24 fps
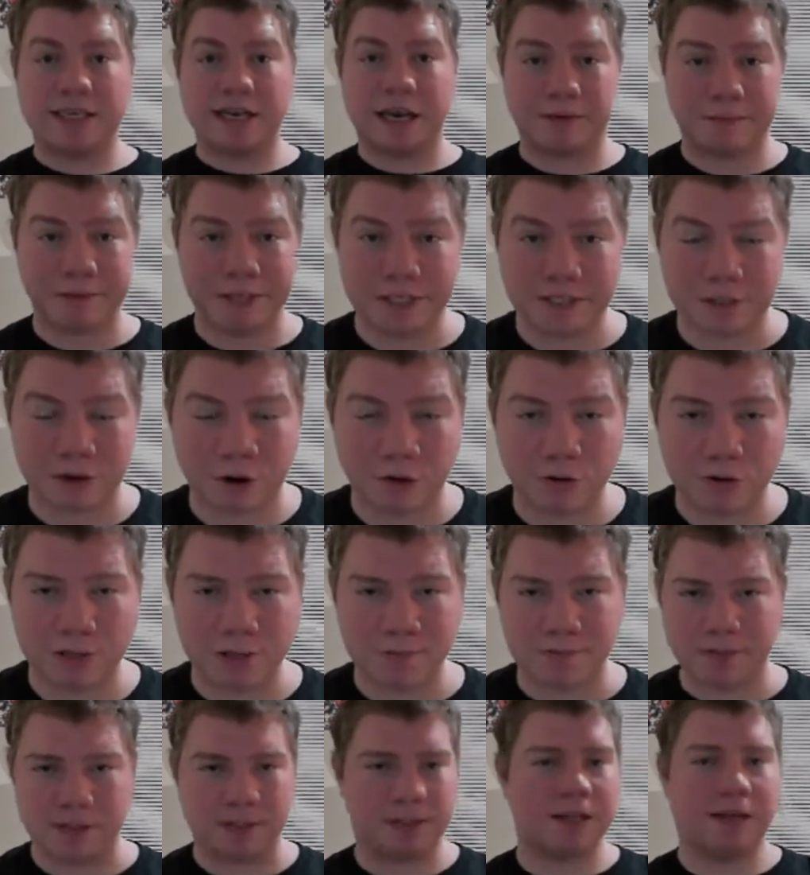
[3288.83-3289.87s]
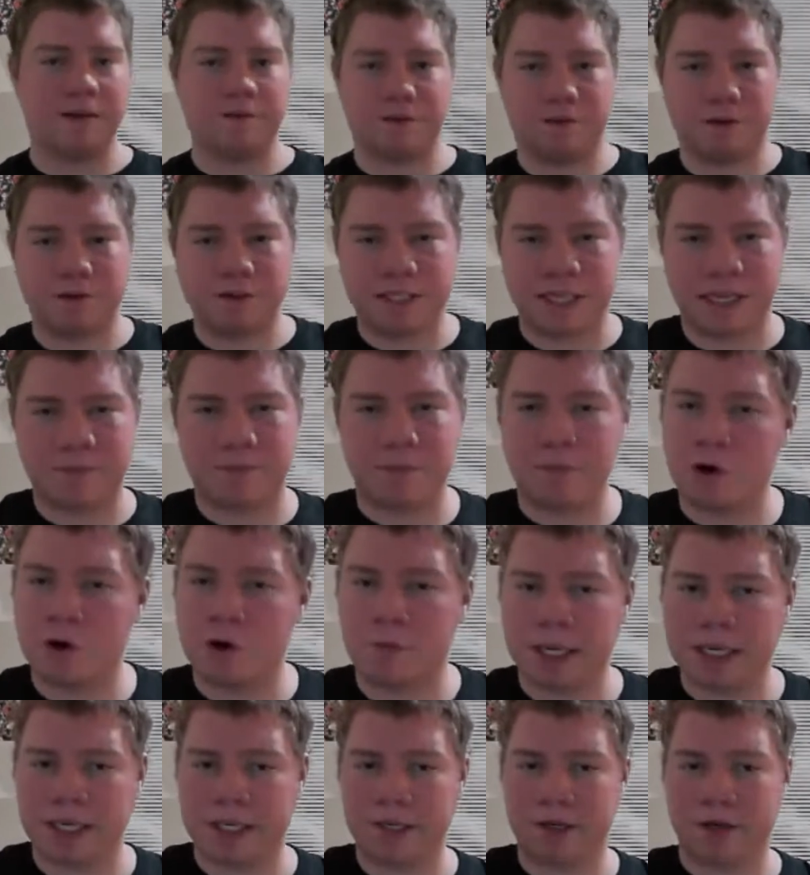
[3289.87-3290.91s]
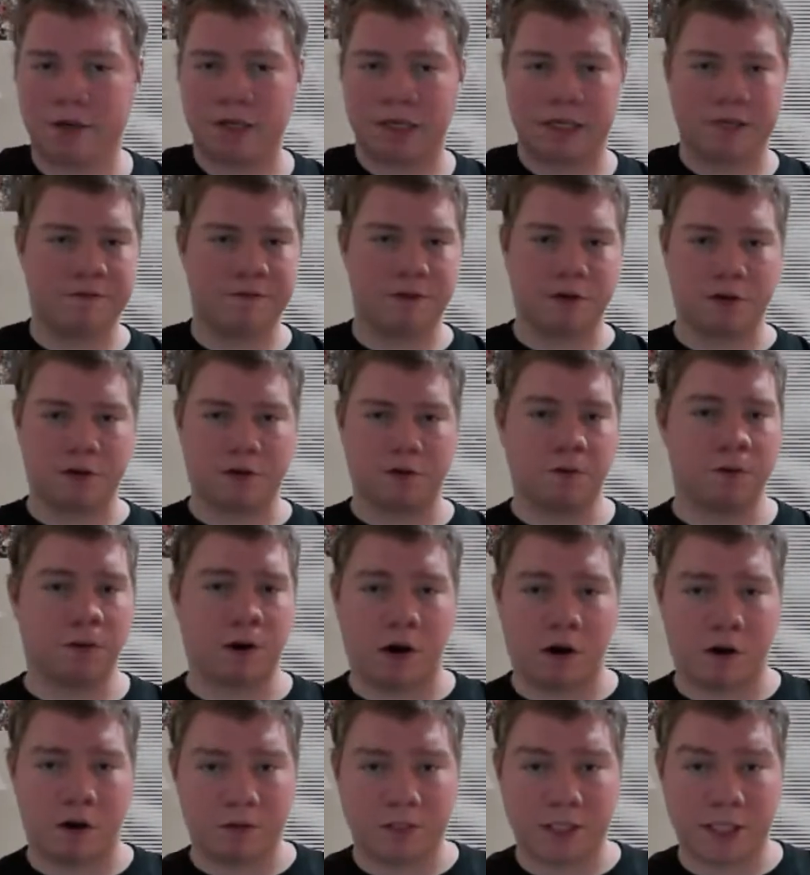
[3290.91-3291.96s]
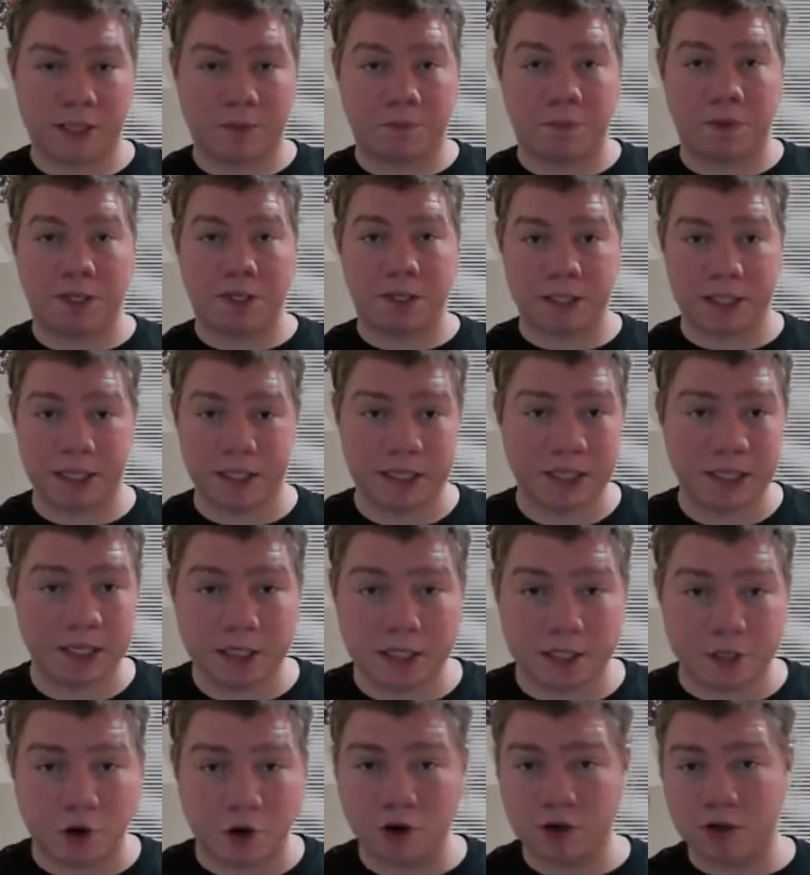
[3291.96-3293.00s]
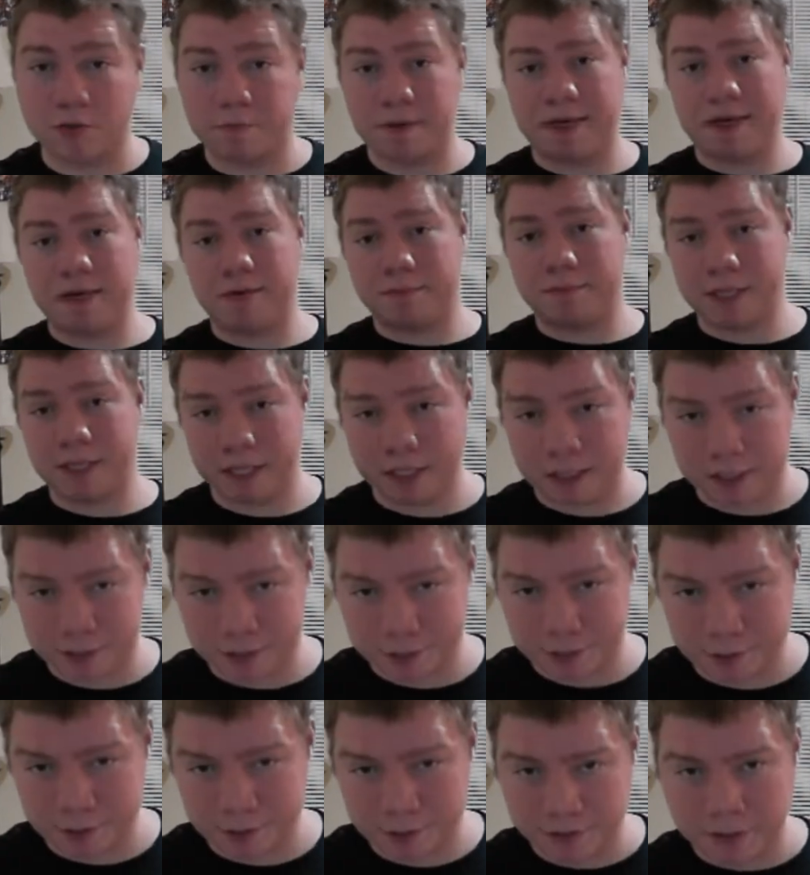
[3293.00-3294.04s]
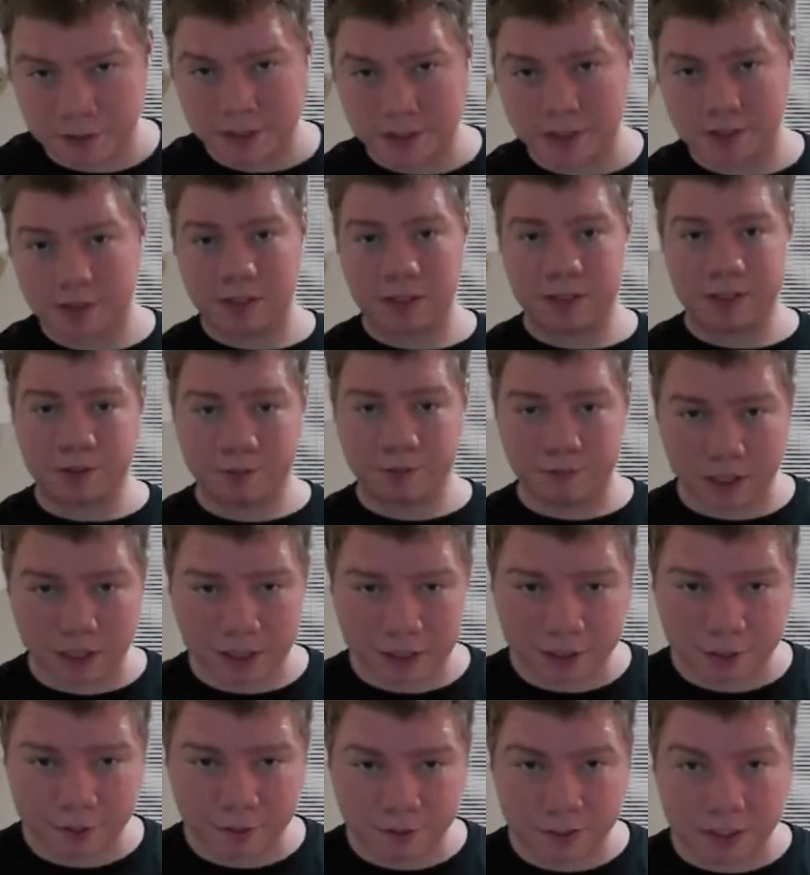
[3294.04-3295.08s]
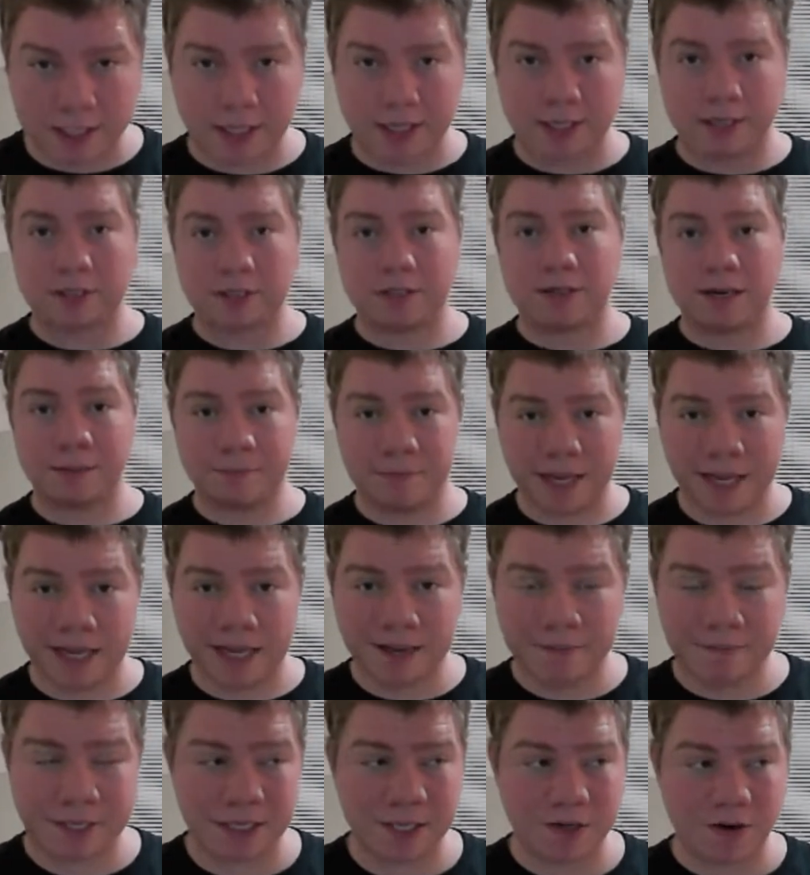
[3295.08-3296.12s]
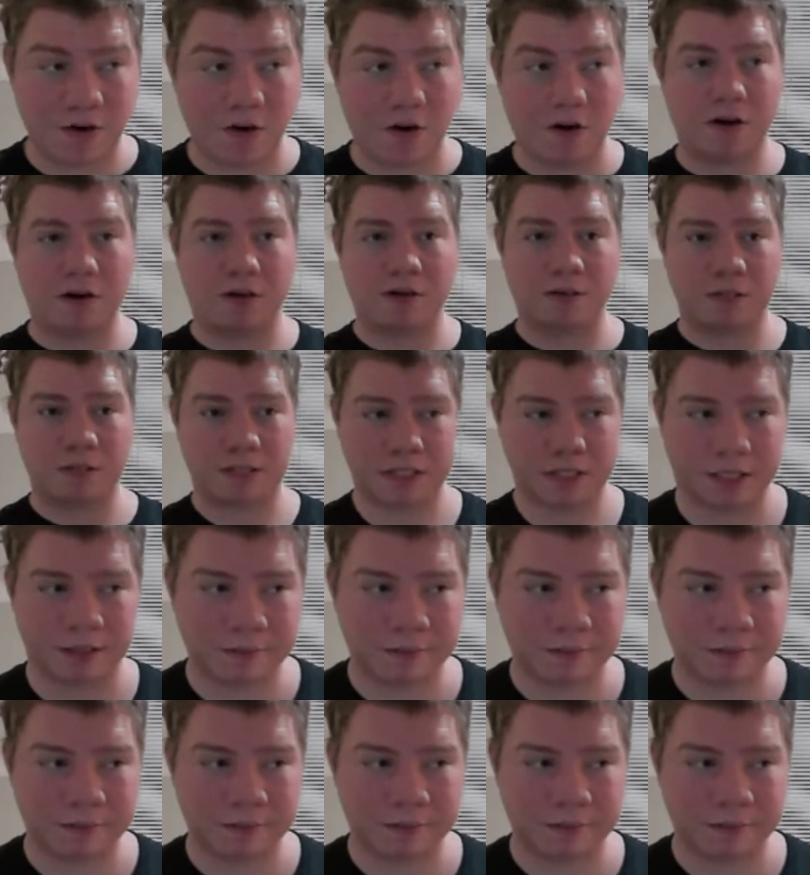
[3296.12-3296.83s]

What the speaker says: I mean, don't like for example on my shirt, even though obviously I'm wearing it. Don't compare me to literally too much to the character I made being Hart.